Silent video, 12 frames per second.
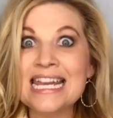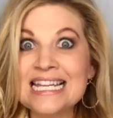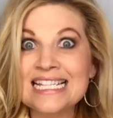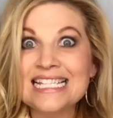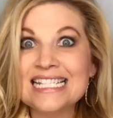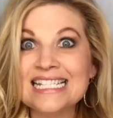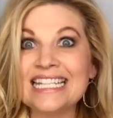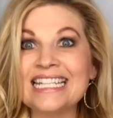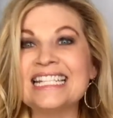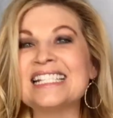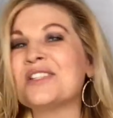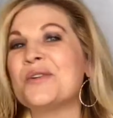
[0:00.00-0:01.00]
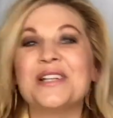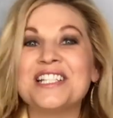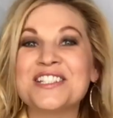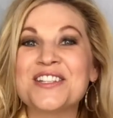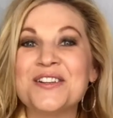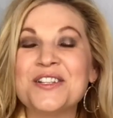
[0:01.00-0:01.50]
And it is going to
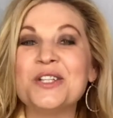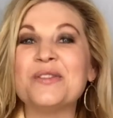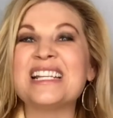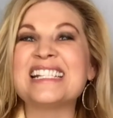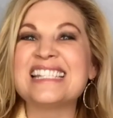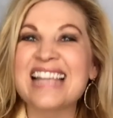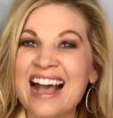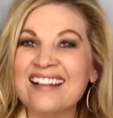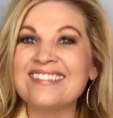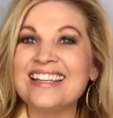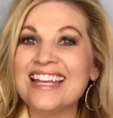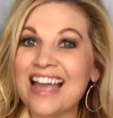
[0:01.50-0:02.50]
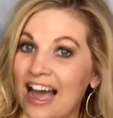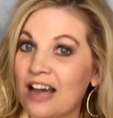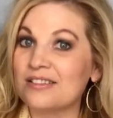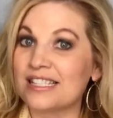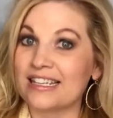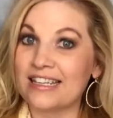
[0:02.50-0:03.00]
show you exactly how
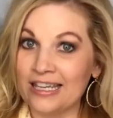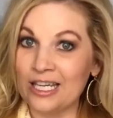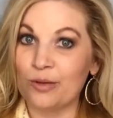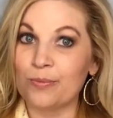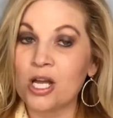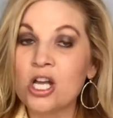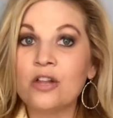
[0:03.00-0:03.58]
to keep